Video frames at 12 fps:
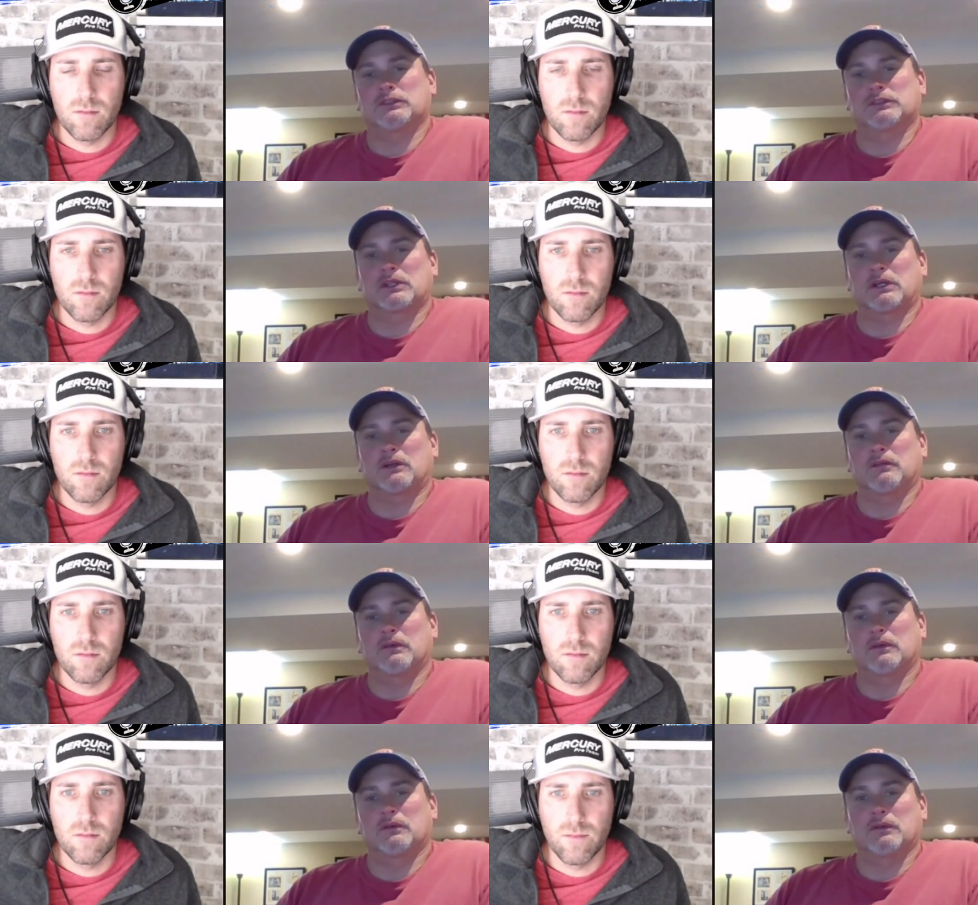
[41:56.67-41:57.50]
Speaker 1: It's just kind
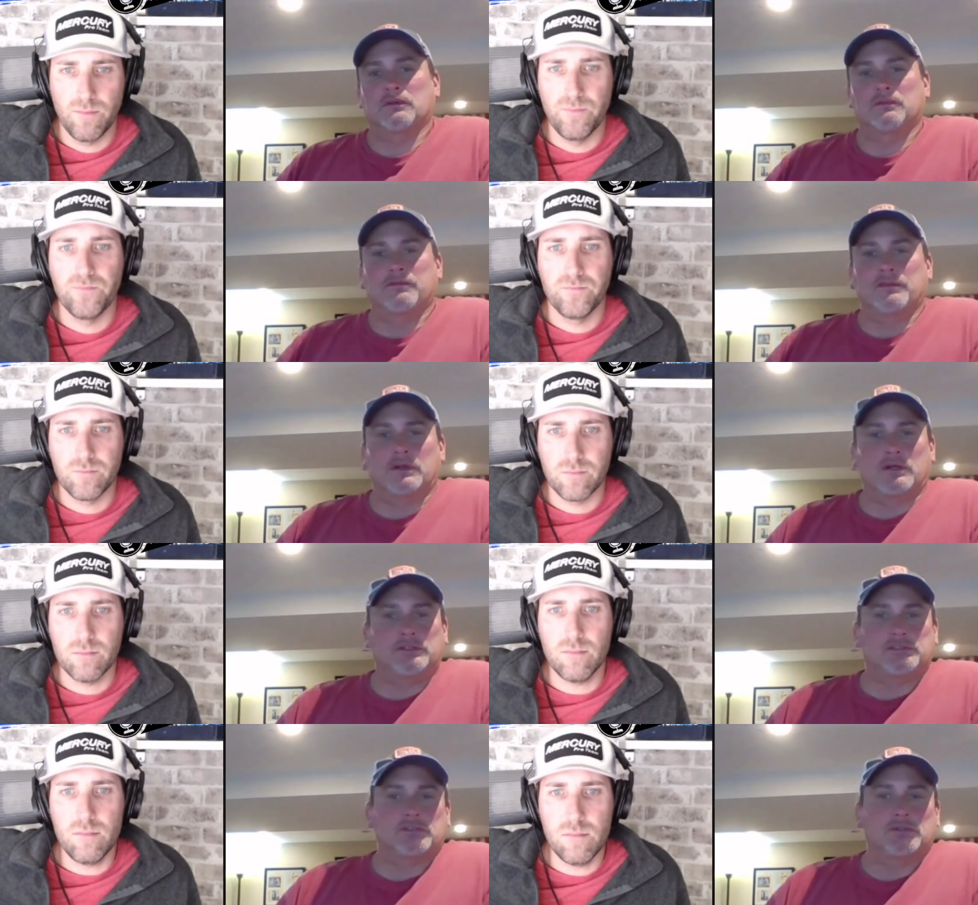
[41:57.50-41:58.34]
of a, a
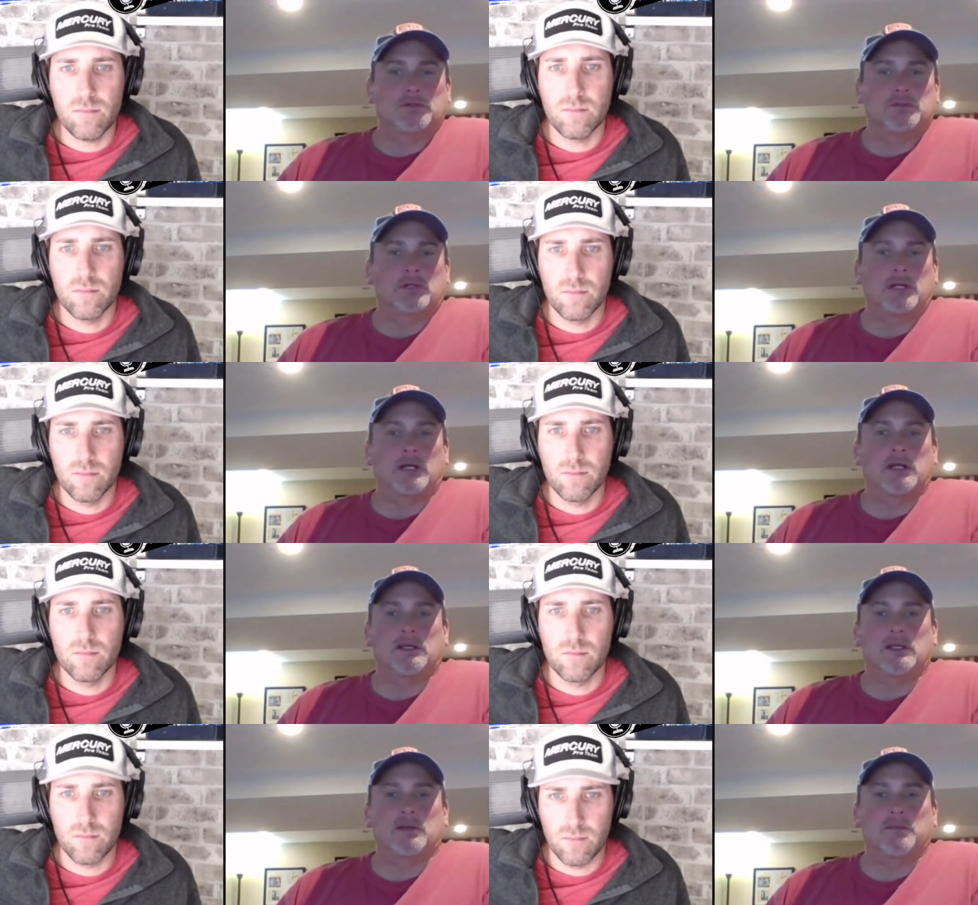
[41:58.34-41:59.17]
very slow
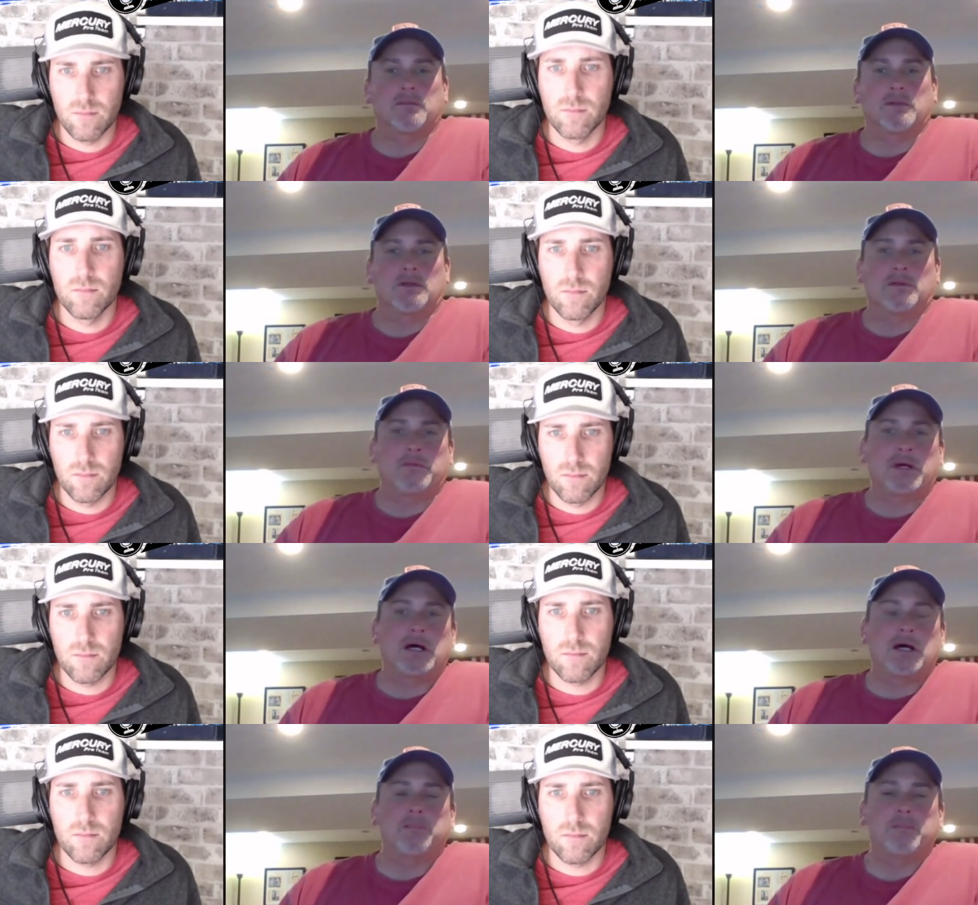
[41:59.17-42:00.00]
drag and a and a
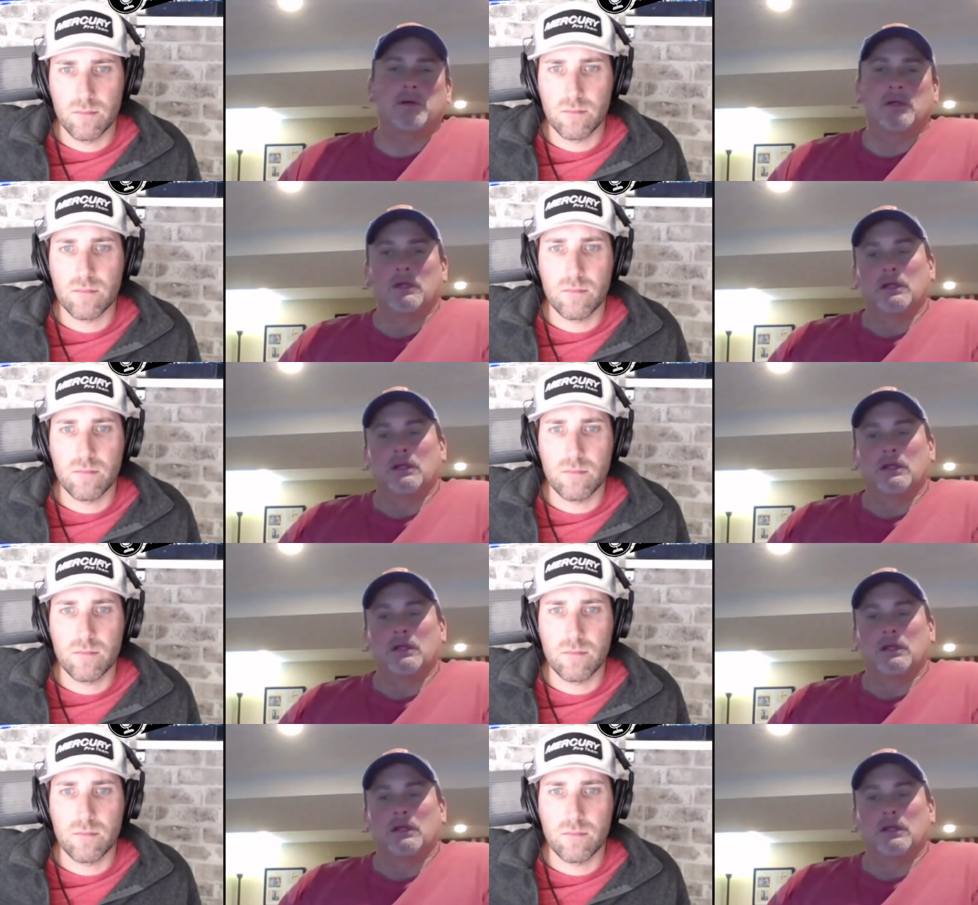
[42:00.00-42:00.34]
pop.